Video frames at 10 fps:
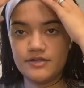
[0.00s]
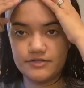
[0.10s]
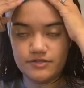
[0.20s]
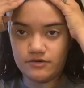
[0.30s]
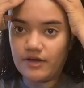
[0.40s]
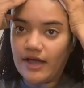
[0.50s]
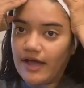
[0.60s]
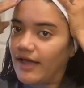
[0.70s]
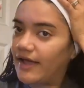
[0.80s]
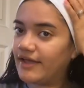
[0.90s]
So
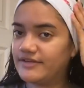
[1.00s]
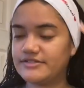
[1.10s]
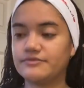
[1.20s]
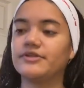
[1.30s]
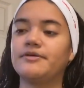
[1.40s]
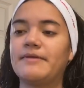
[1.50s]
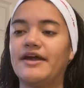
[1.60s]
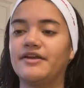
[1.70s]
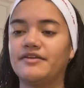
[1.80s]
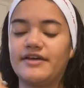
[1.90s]
it doesn't really
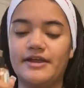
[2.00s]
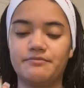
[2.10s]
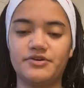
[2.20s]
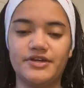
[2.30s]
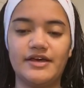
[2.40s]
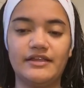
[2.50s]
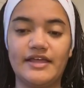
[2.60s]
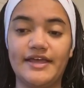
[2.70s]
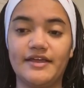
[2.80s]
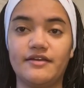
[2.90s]
matter that I put a
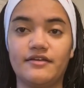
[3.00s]
light